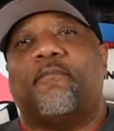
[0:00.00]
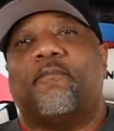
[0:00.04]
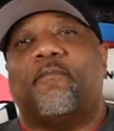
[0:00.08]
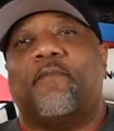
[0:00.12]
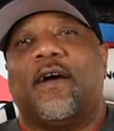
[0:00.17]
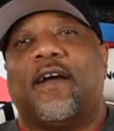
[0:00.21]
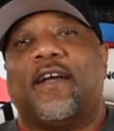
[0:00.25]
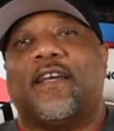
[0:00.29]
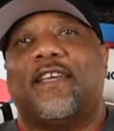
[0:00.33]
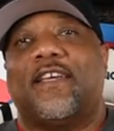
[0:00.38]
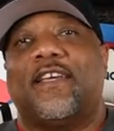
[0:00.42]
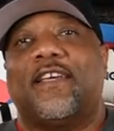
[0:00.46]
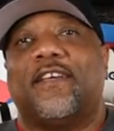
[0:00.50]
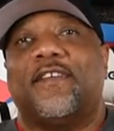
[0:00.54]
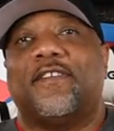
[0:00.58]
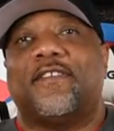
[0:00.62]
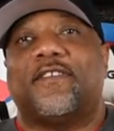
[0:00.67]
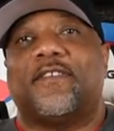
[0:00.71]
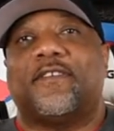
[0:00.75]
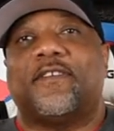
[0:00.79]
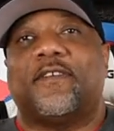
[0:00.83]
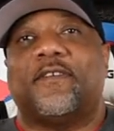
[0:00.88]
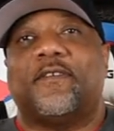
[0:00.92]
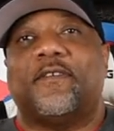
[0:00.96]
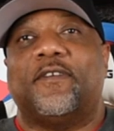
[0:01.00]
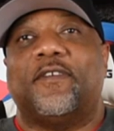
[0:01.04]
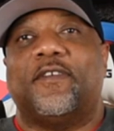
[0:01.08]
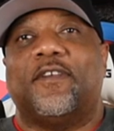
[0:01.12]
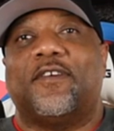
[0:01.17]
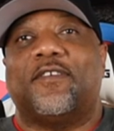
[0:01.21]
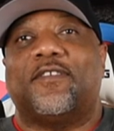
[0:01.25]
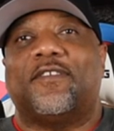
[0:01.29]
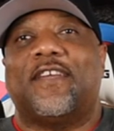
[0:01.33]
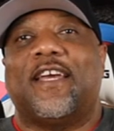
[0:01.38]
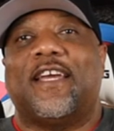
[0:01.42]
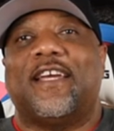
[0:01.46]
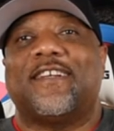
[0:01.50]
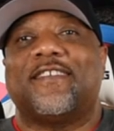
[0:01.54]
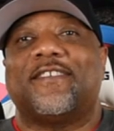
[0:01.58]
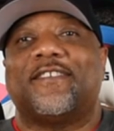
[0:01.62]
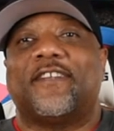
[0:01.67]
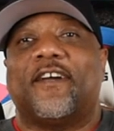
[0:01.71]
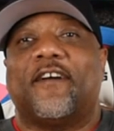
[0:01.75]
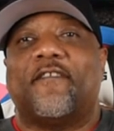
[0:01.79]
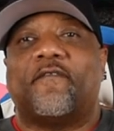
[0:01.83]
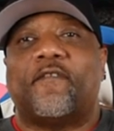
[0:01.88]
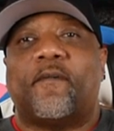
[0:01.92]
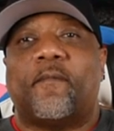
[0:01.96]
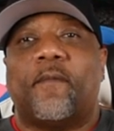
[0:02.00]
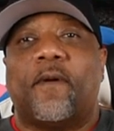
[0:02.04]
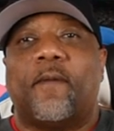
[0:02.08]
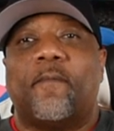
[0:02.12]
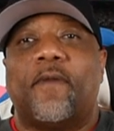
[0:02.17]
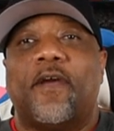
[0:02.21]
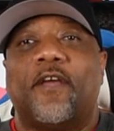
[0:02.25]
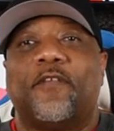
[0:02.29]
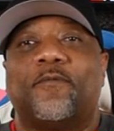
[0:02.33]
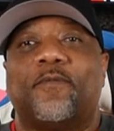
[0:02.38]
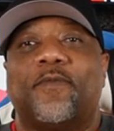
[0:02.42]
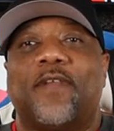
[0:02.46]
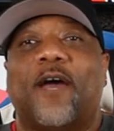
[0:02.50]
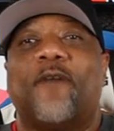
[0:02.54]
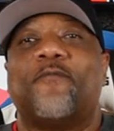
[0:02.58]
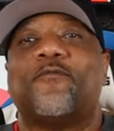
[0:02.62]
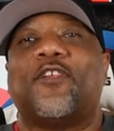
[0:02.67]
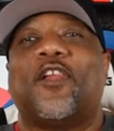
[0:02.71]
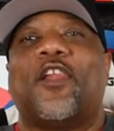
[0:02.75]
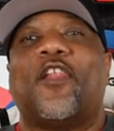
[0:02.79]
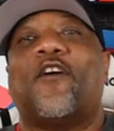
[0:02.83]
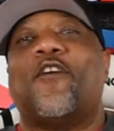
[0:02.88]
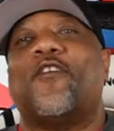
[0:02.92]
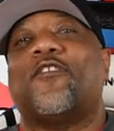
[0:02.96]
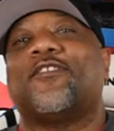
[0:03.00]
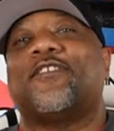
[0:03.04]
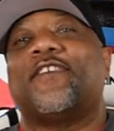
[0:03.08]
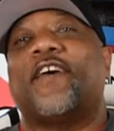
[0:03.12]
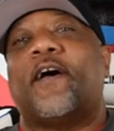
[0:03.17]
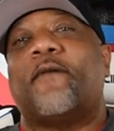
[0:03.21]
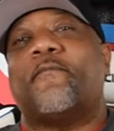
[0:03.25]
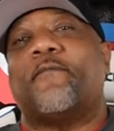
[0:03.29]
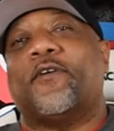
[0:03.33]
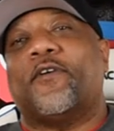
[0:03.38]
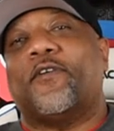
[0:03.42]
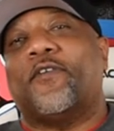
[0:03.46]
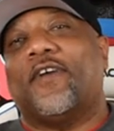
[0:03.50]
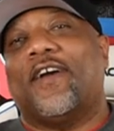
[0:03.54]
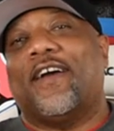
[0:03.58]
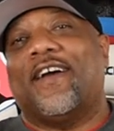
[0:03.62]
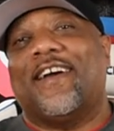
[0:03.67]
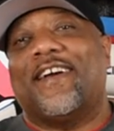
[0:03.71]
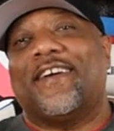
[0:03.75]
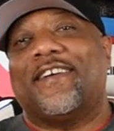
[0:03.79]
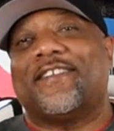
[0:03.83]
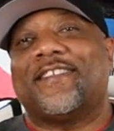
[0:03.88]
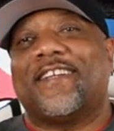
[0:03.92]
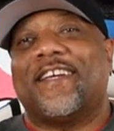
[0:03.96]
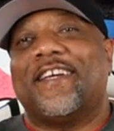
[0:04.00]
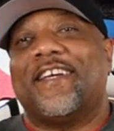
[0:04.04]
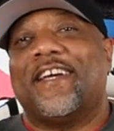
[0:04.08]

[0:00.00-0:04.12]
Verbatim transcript: my kids, you know, taking stuff from my basement. That was a long time ago, guys.